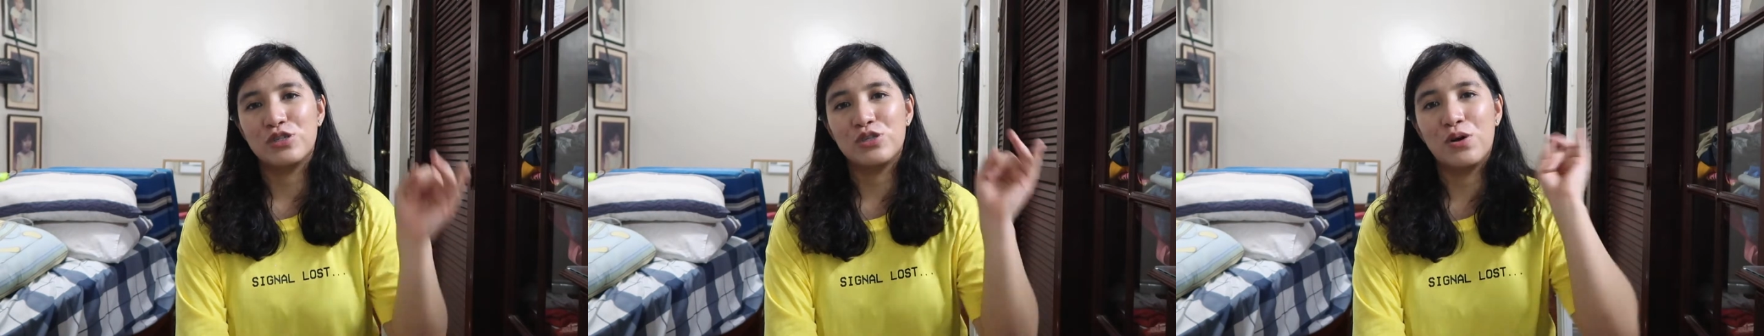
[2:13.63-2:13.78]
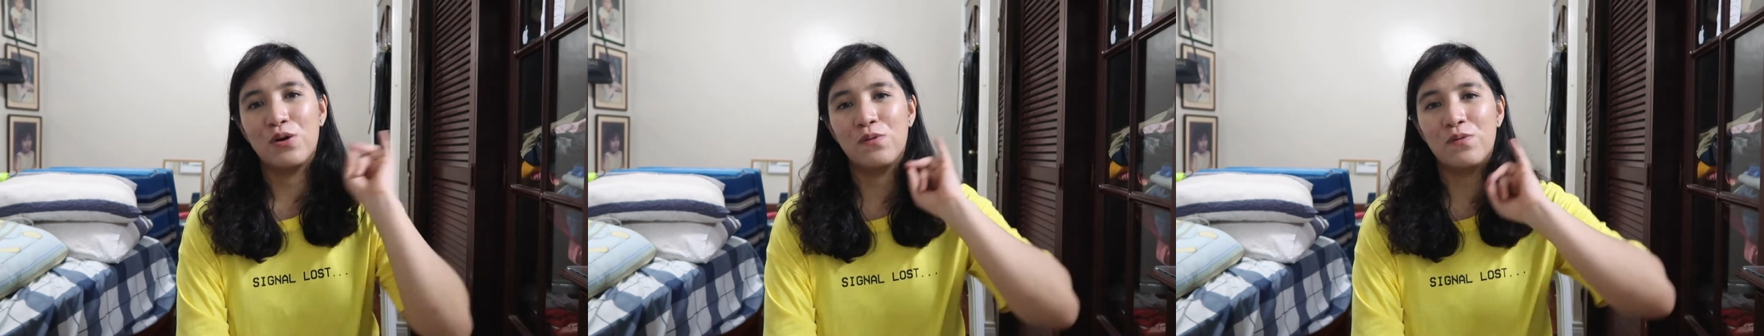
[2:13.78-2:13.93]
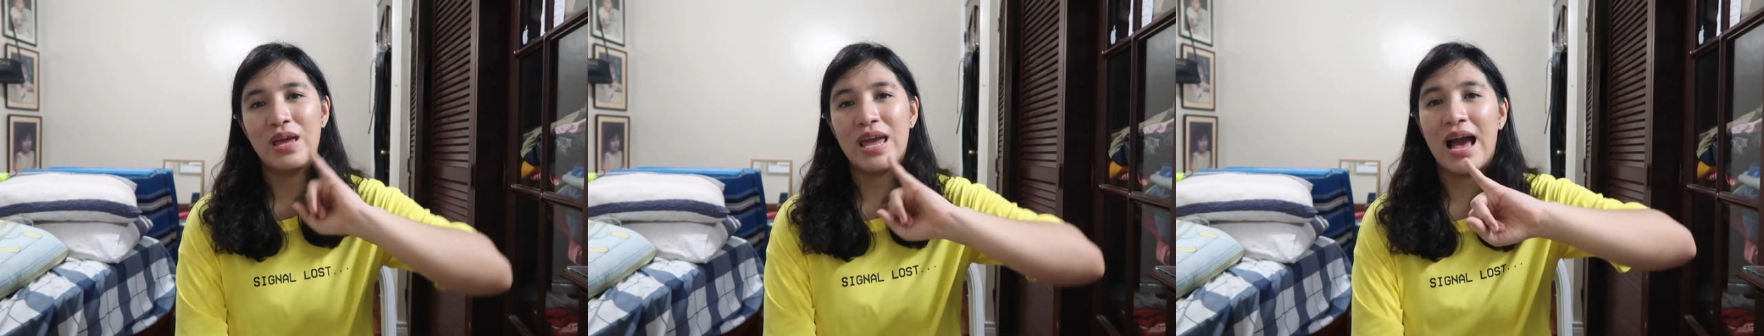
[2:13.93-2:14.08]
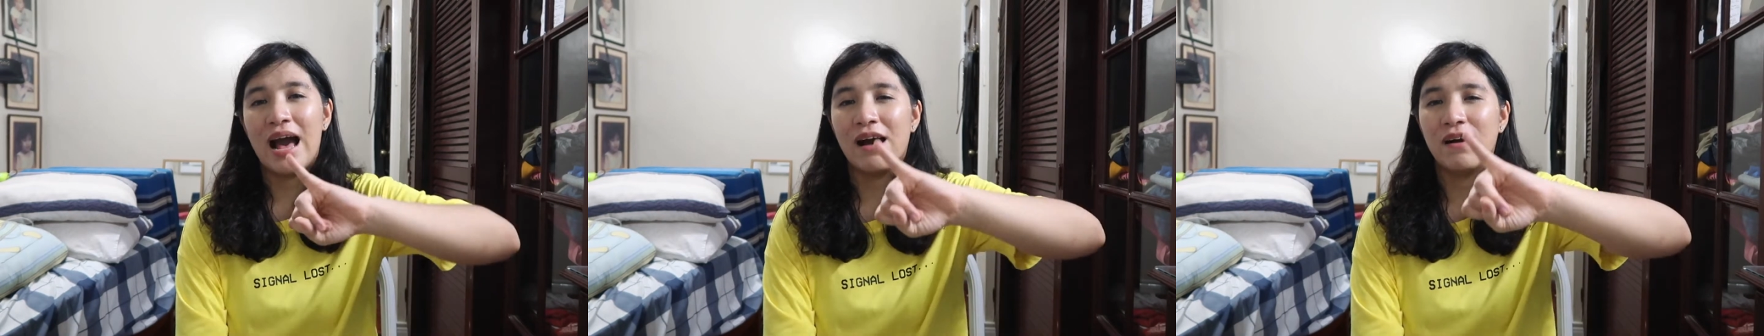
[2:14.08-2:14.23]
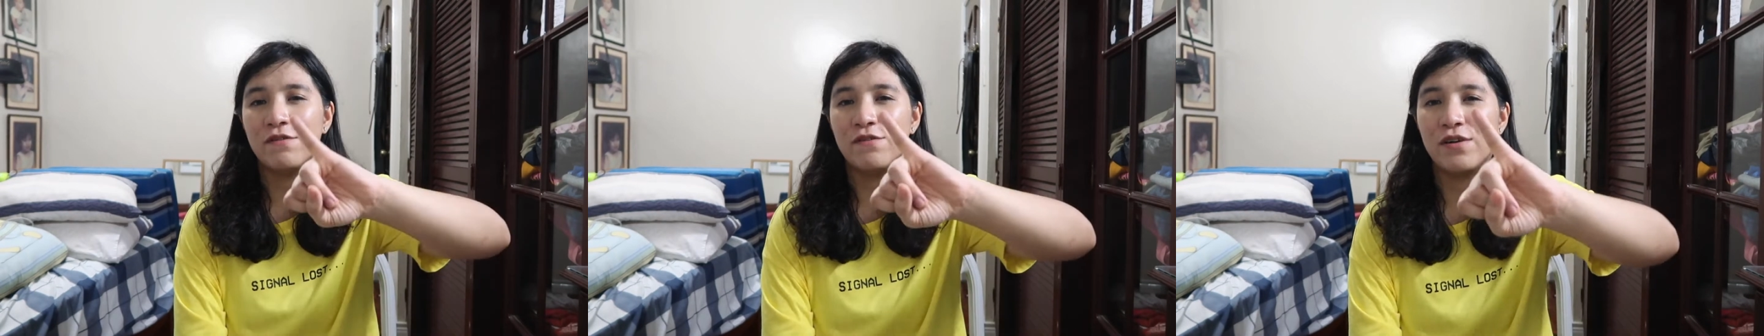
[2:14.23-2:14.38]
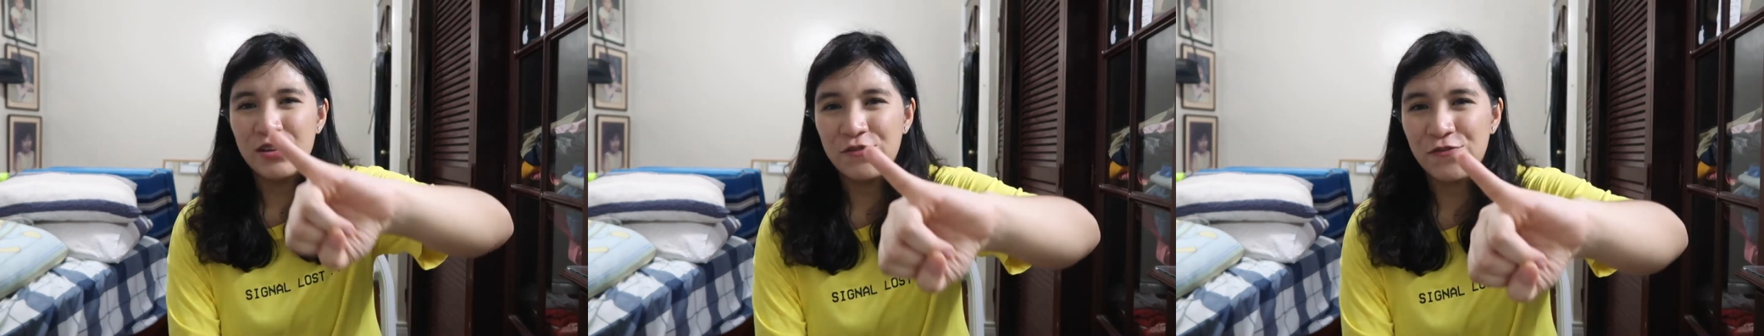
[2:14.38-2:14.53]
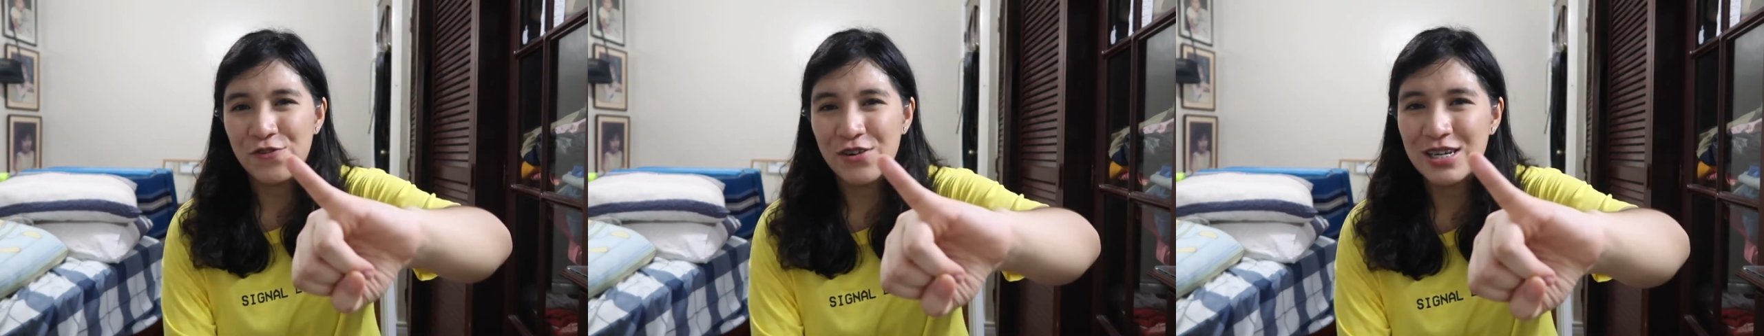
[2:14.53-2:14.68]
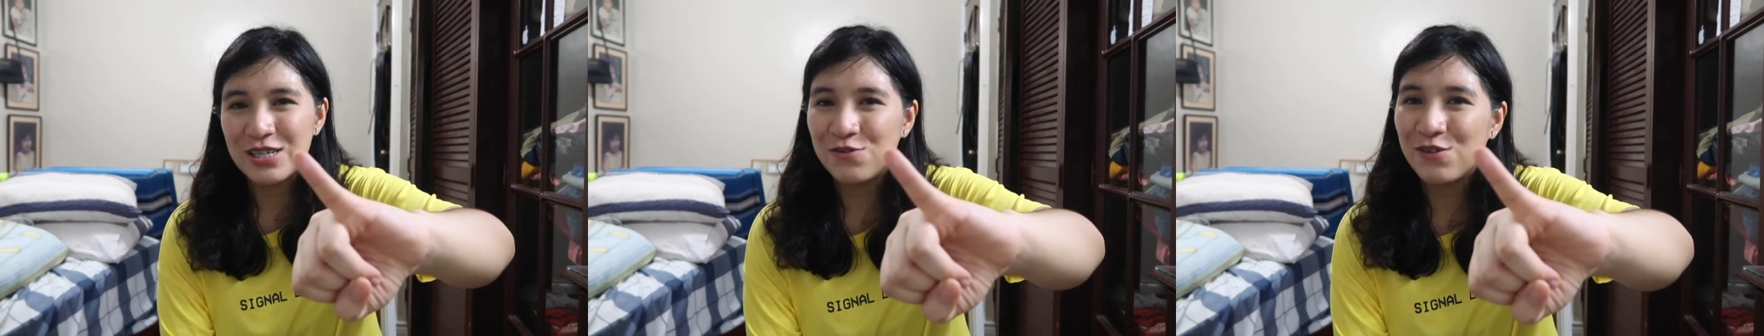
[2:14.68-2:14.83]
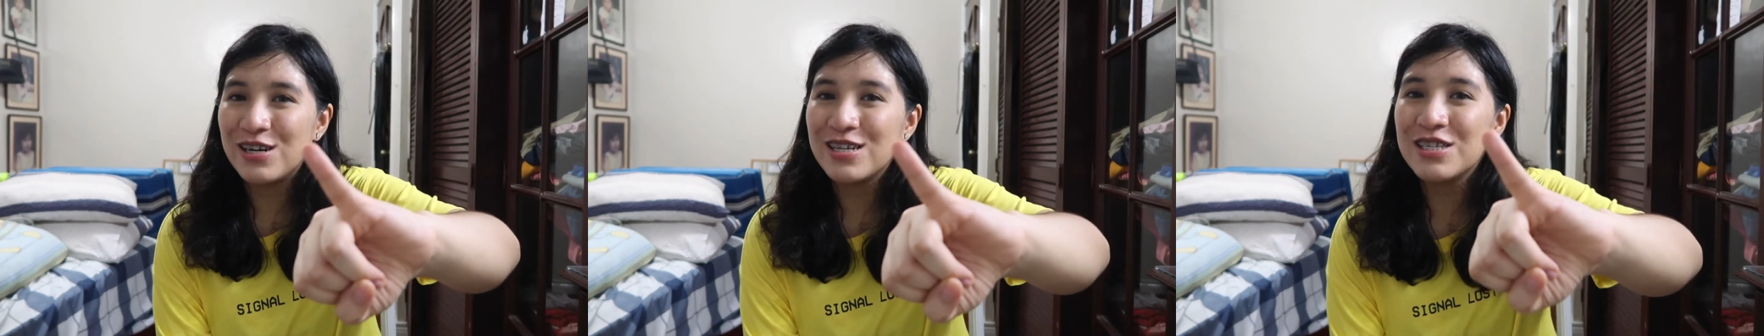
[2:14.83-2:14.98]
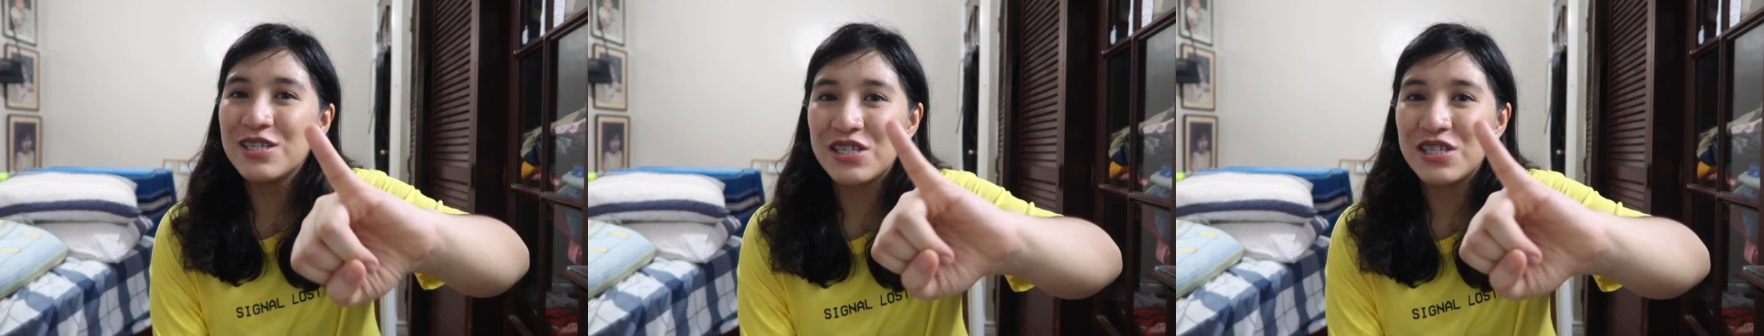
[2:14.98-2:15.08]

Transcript: So we have the first one,